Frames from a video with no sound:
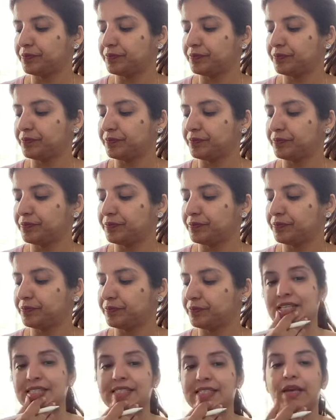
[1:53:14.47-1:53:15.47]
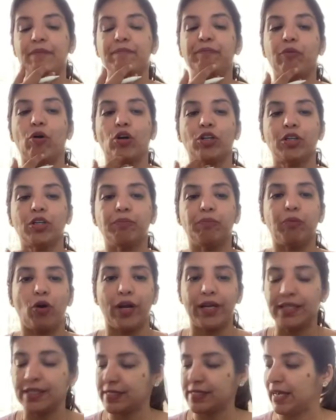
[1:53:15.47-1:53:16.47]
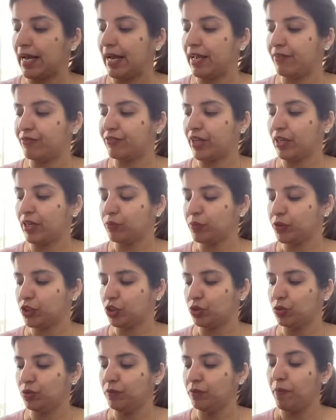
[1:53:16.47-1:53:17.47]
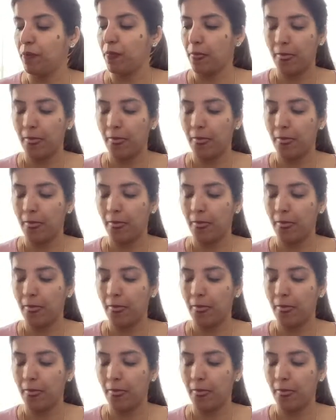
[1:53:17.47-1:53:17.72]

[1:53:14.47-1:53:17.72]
Now all these important points I have done with you.